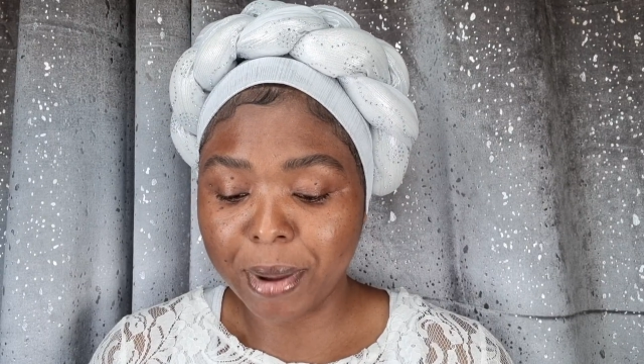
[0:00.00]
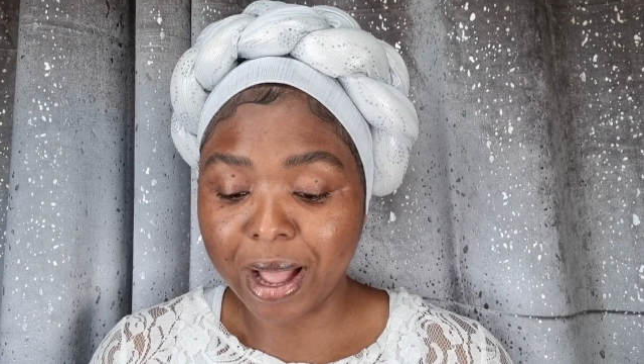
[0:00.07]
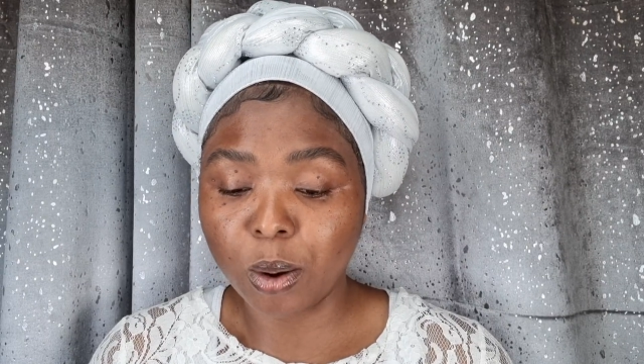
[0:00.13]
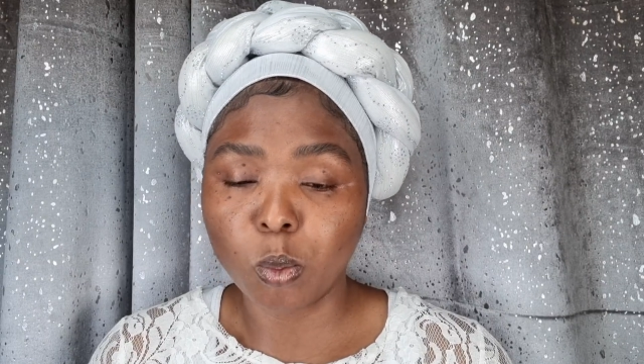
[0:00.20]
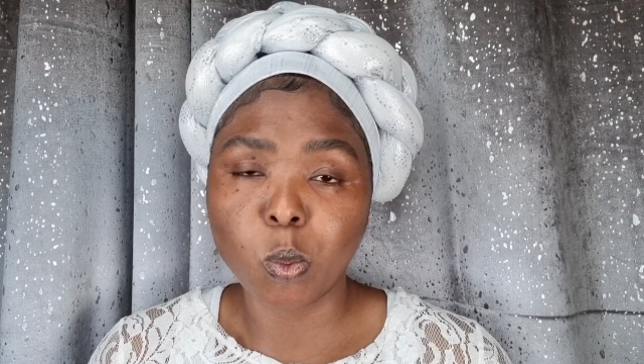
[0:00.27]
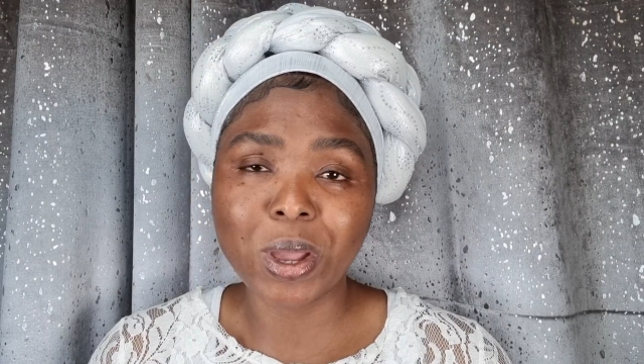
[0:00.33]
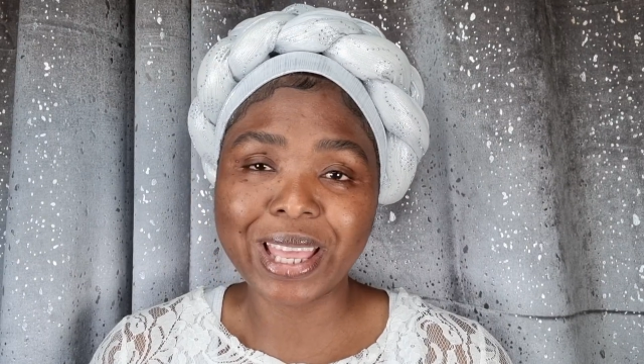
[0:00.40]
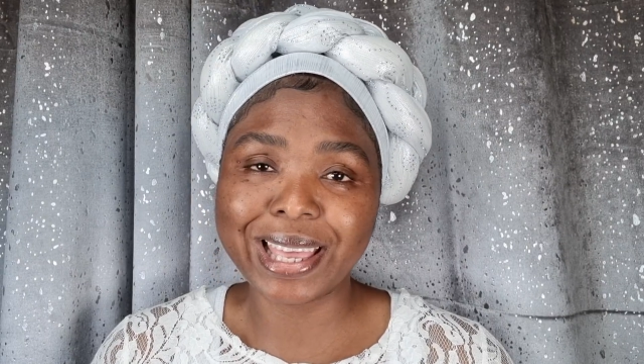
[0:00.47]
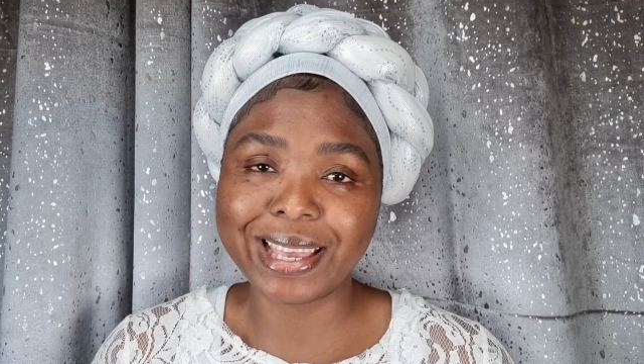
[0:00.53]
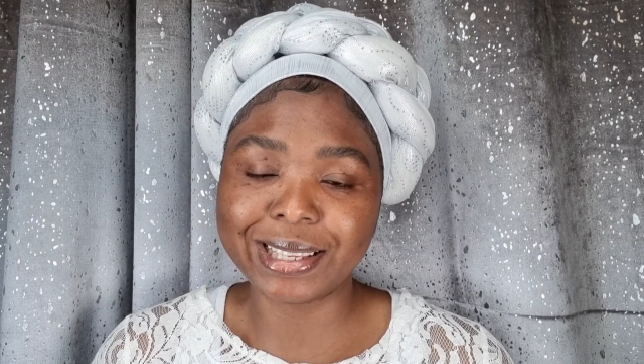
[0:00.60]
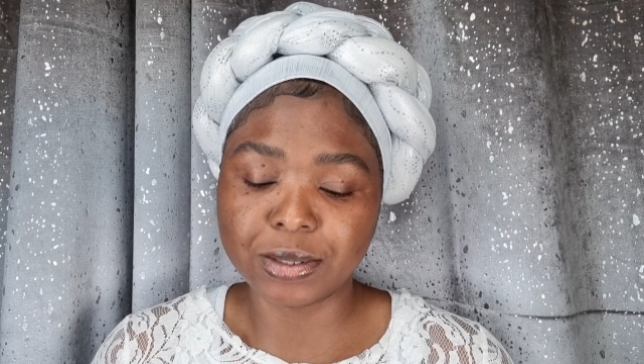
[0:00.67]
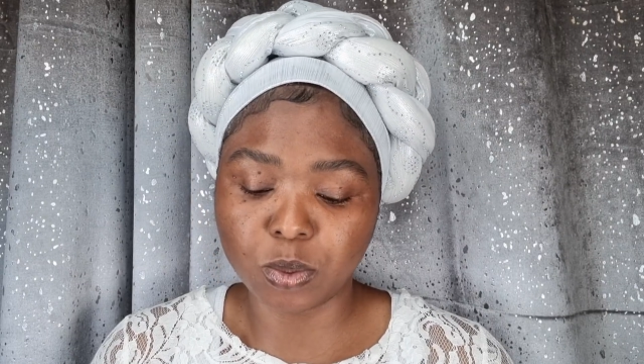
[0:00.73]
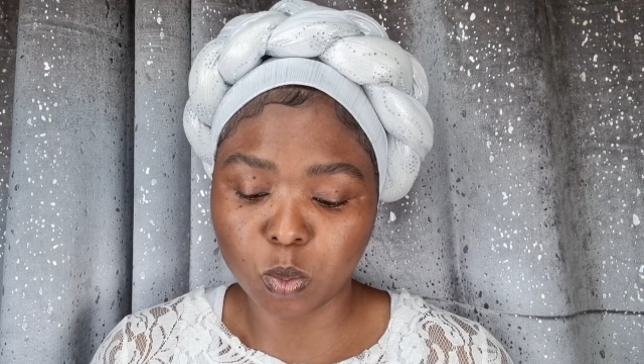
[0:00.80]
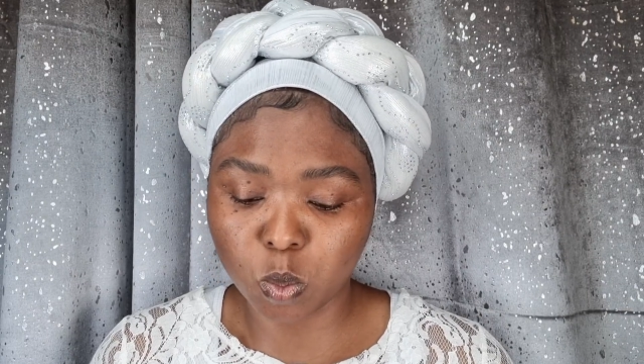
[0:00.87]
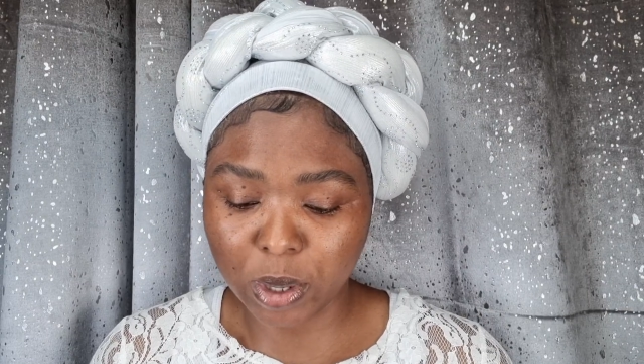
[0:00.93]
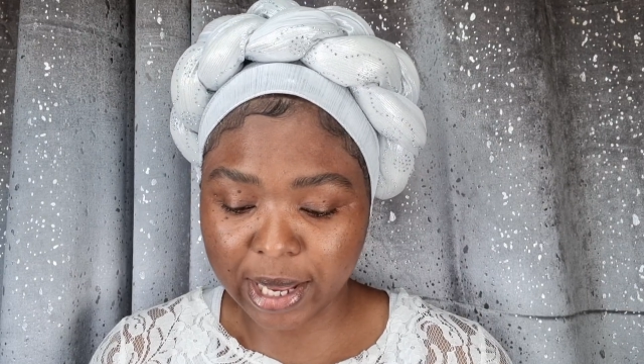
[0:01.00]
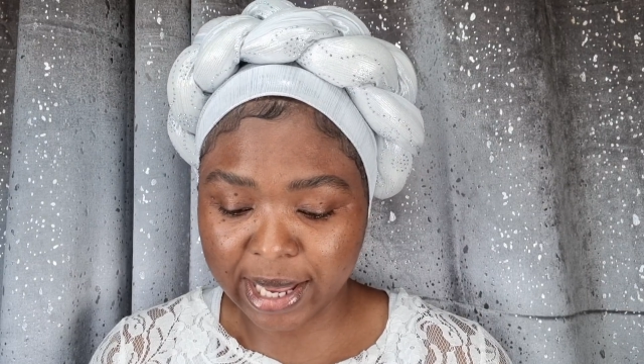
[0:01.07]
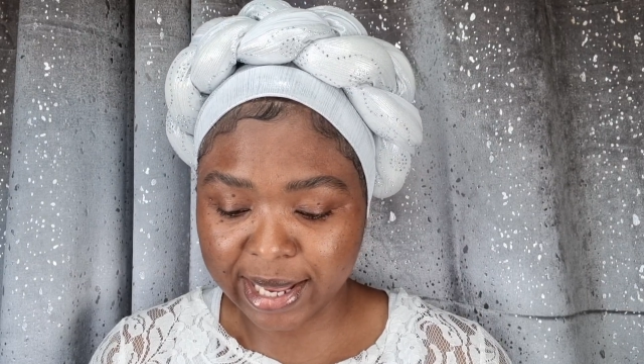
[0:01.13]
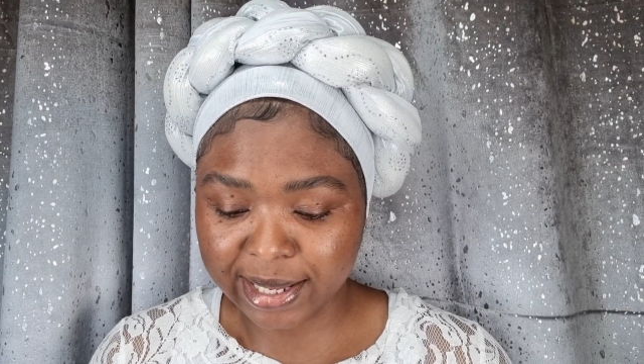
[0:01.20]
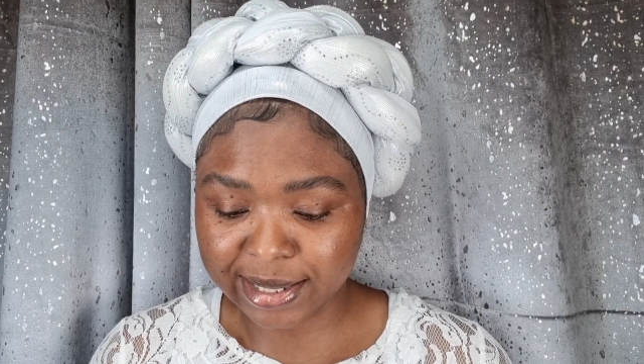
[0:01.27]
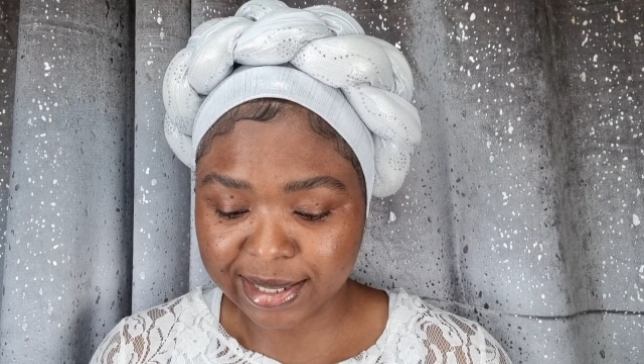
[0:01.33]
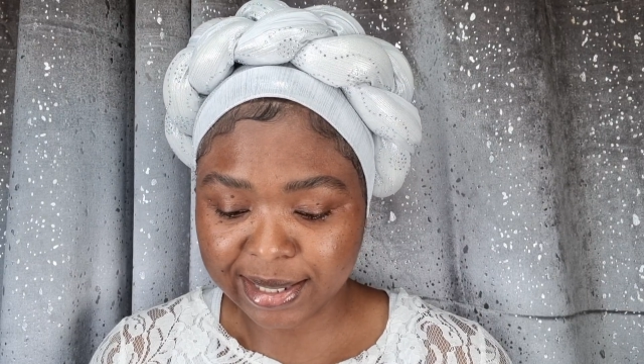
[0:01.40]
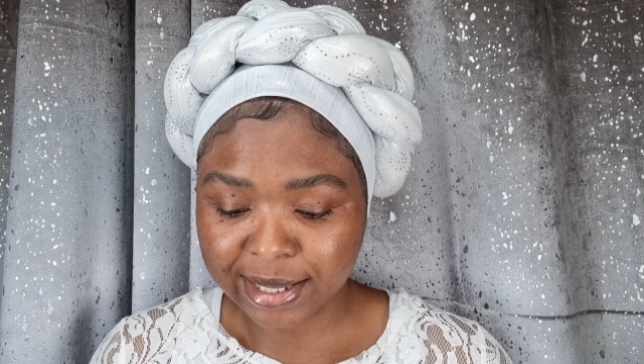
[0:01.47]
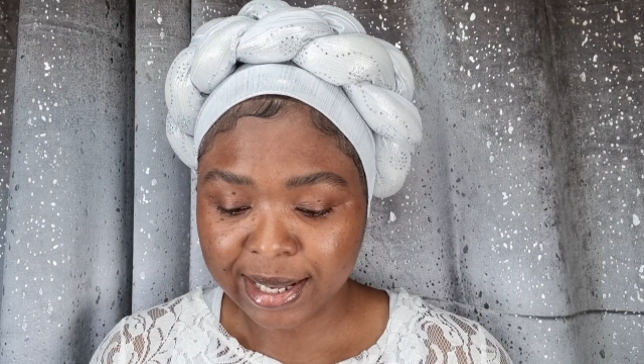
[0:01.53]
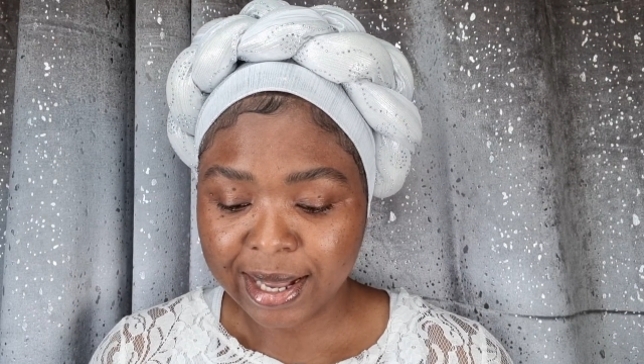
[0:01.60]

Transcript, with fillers: my wicked ways